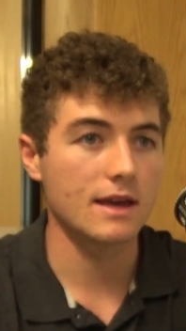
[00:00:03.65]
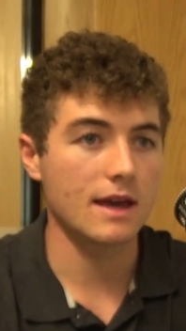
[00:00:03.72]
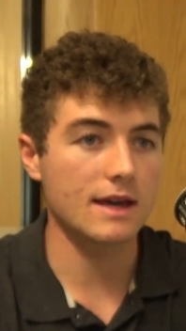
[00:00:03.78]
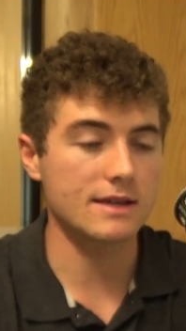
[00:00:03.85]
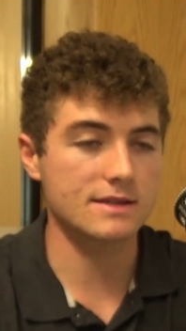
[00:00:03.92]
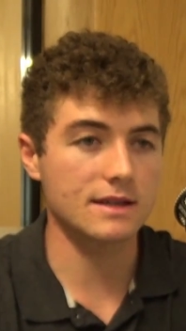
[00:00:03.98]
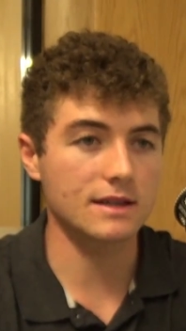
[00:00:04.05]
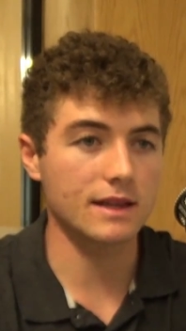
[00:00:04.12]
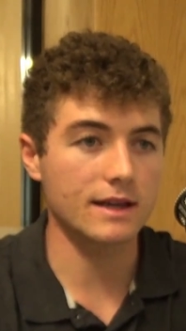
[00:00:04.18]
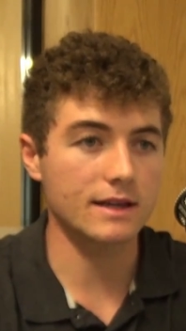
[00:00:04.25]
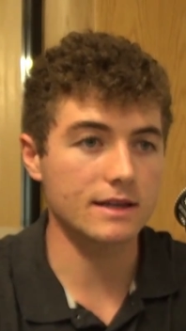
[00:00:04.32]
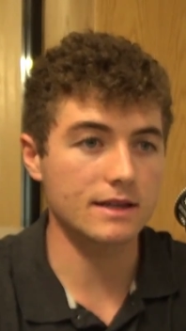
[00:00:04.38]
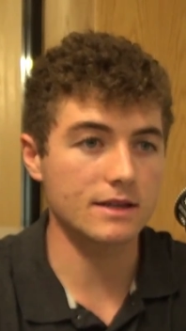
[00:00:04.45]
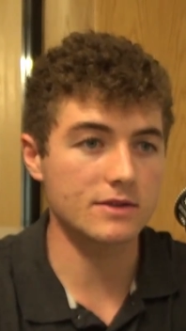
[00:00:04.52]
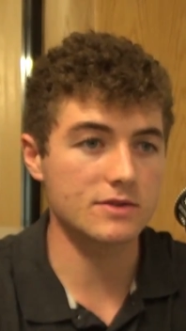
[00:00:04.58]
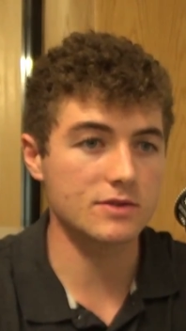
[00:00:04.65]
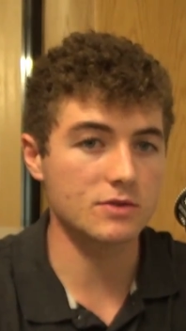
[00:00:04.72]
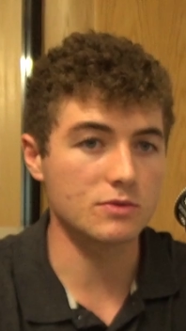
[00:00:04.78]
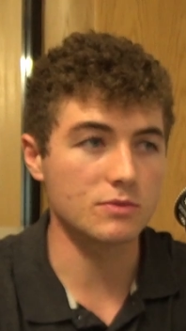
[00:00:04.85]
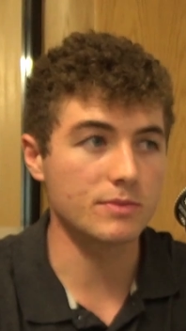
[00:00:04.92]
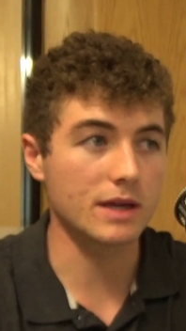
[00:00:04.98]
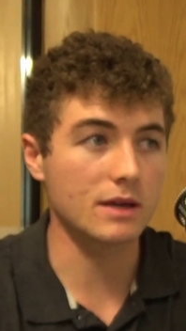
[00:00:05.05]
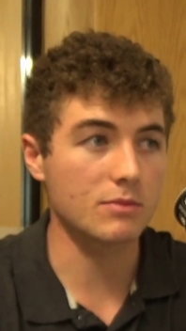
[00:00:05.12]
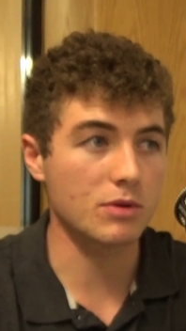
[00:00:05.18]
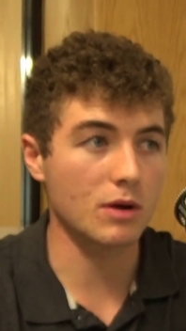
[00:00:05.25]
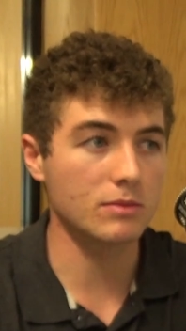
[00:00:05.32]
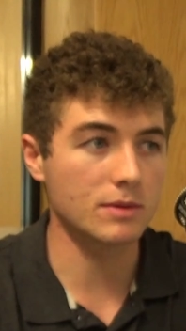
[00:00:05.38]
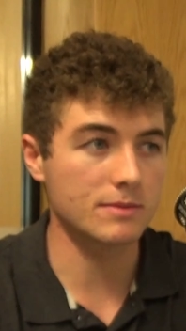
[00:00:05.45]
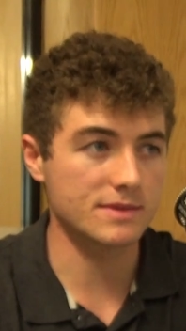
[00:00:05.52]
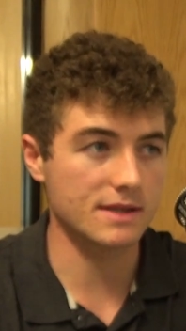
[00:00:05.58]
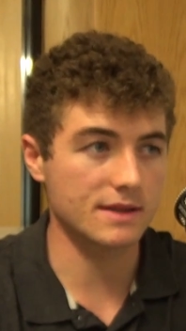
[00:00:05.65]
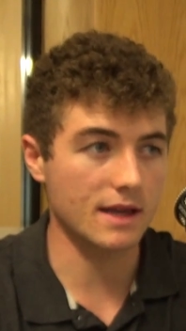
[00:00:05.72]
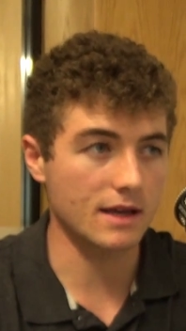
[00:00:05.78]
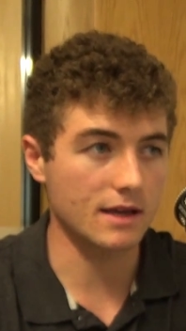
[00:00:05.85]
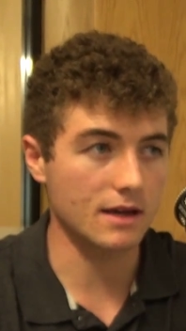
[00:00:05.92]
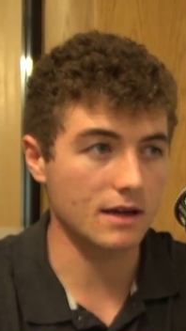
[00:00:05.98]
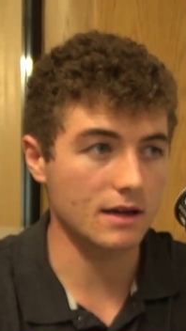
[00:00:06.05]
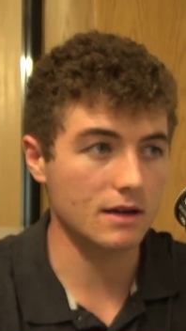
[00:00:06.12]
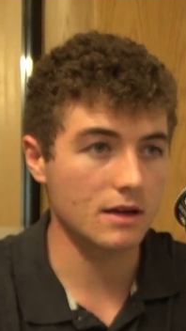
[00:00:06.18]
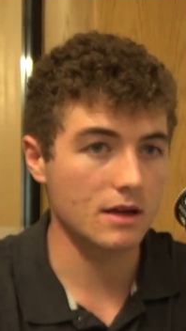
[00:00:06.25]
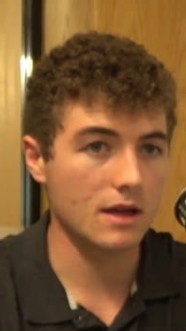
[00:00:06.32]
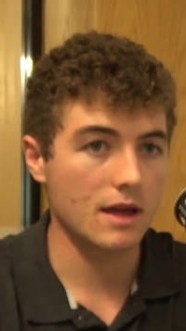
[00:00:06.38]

escalate into bigger problems than they are,